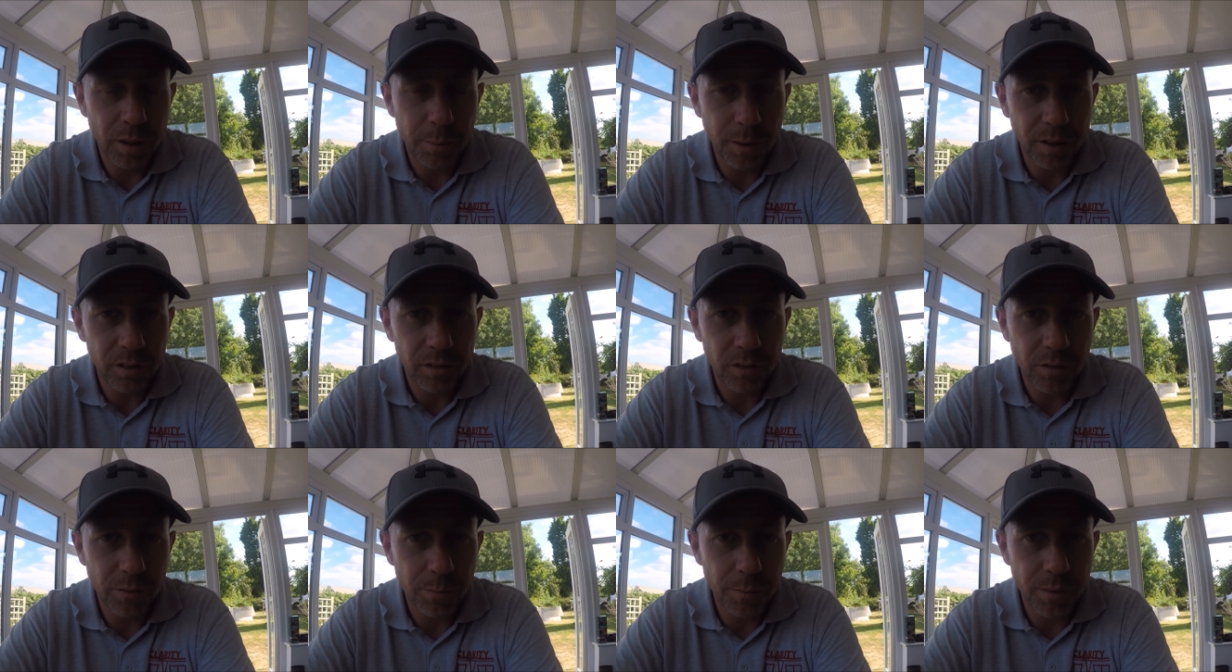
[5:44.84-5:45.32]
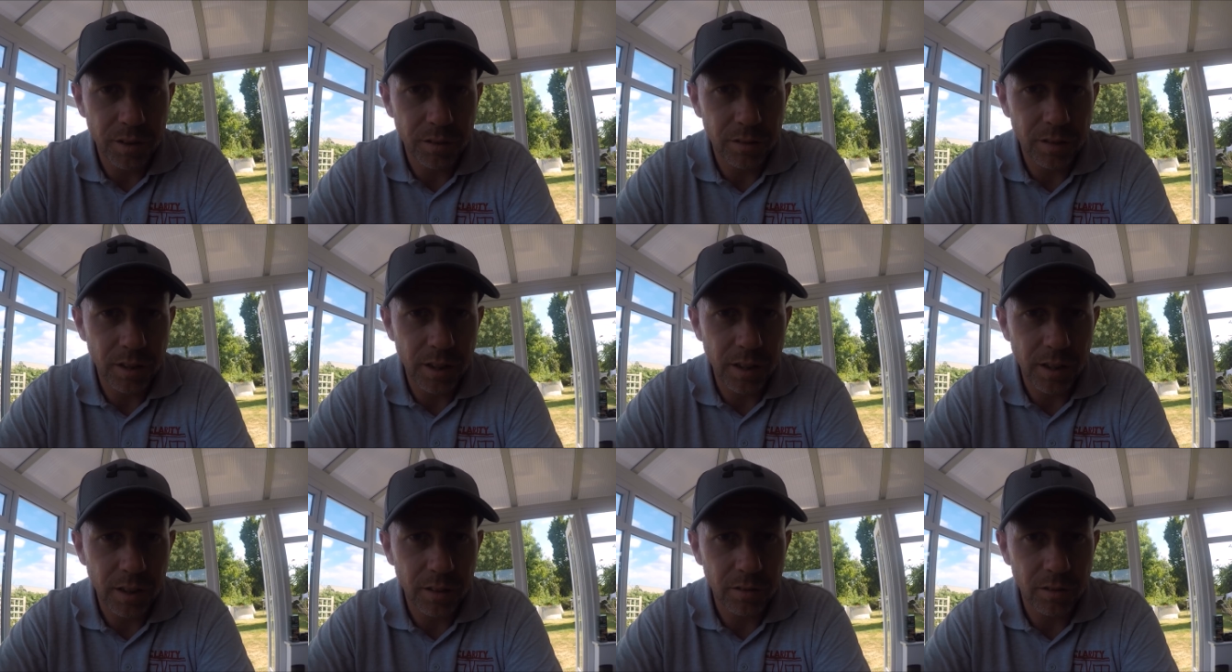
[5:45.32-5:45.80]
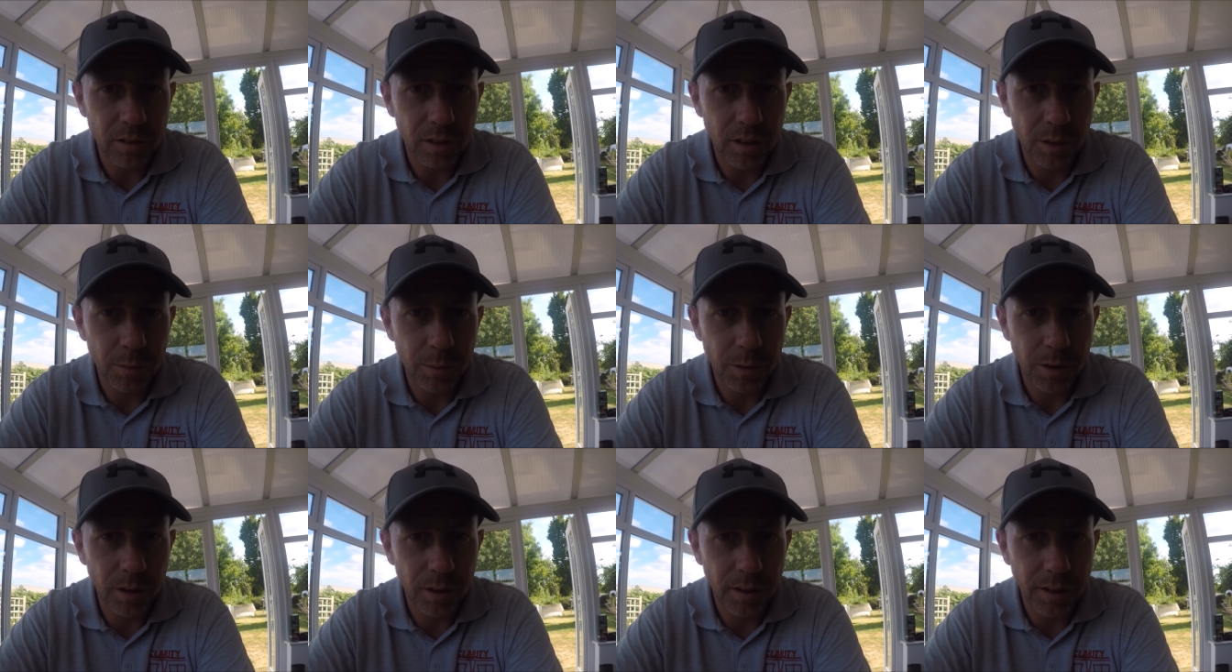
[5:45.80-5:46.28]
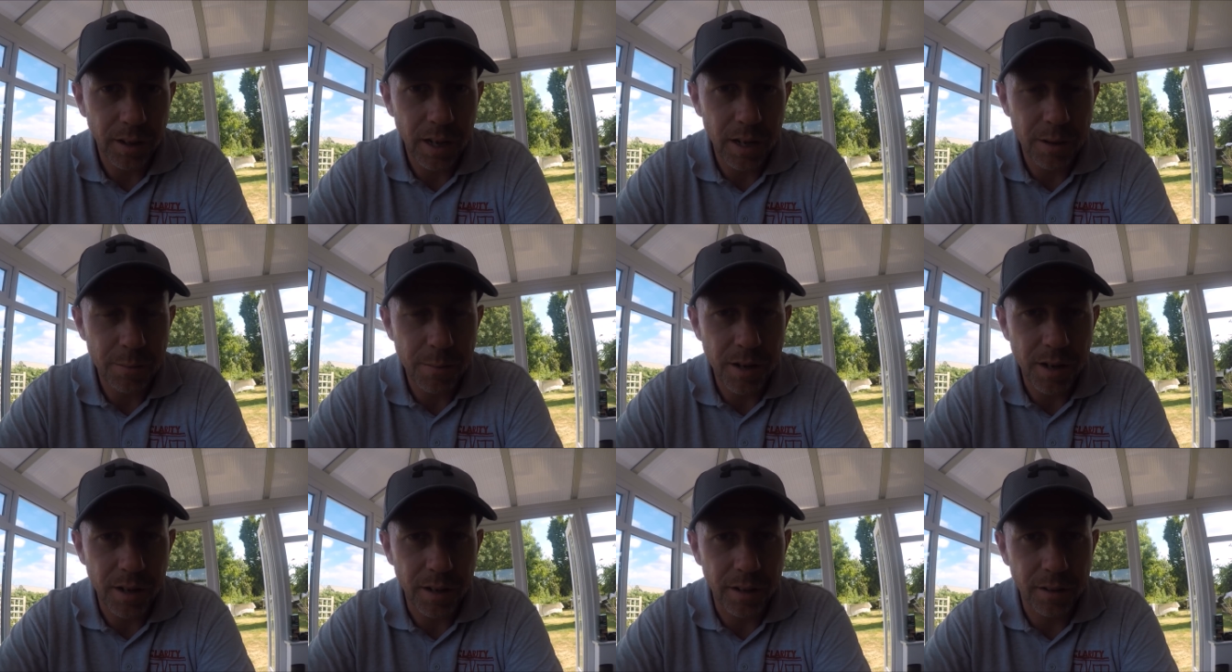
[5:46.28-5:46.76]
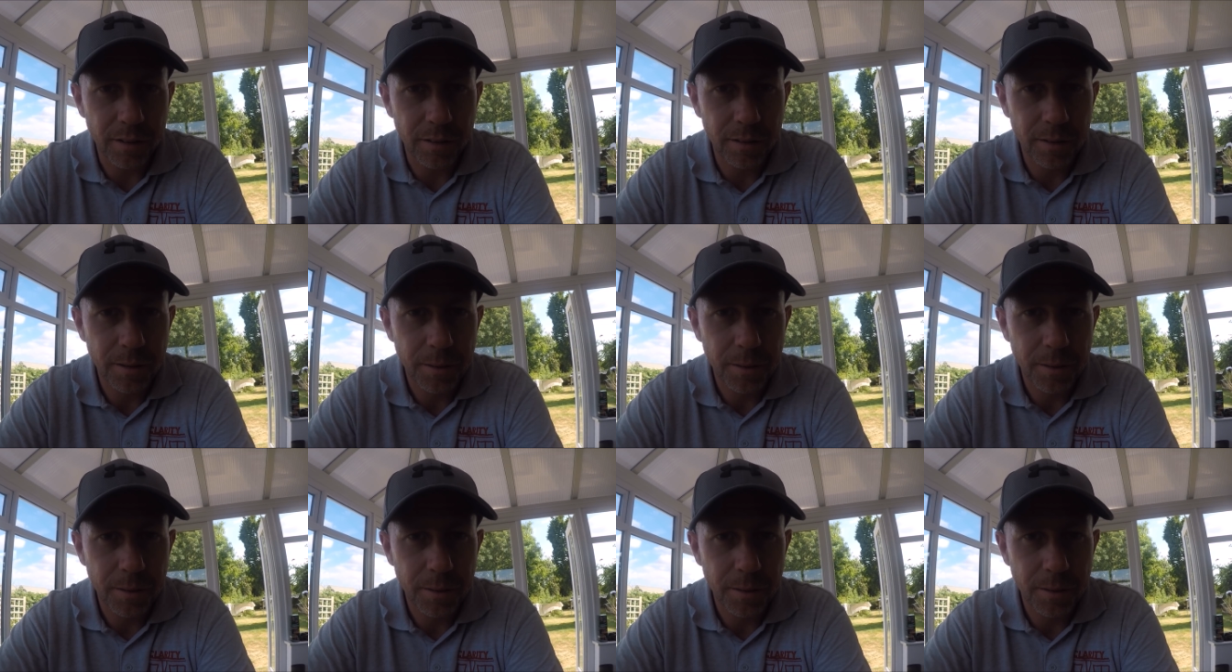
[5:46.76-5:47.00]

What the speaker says: must have missed it yesterday when I came in,